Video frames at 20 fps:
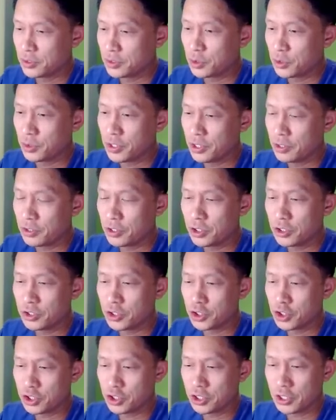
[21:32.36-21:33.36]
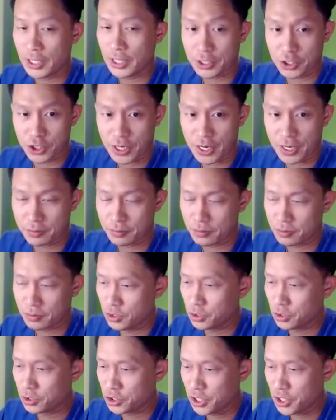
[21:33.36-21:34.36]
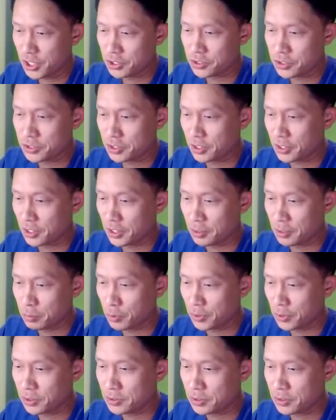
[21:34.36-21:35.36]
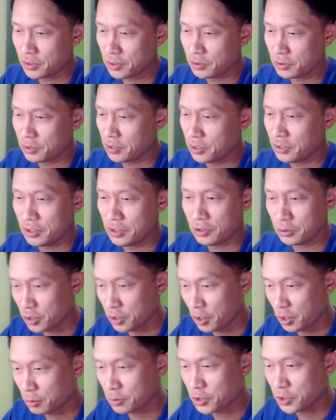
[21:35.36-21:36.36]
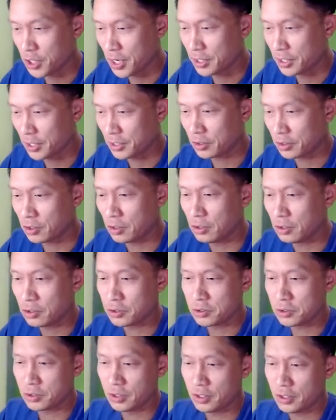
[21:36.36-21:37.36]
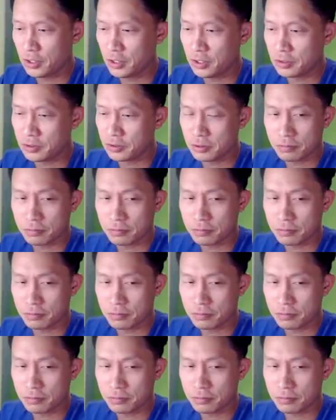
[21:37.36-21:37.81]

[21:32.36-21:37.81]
so here you can just select chat. You can change this at any point. So you can start with chat and calls and then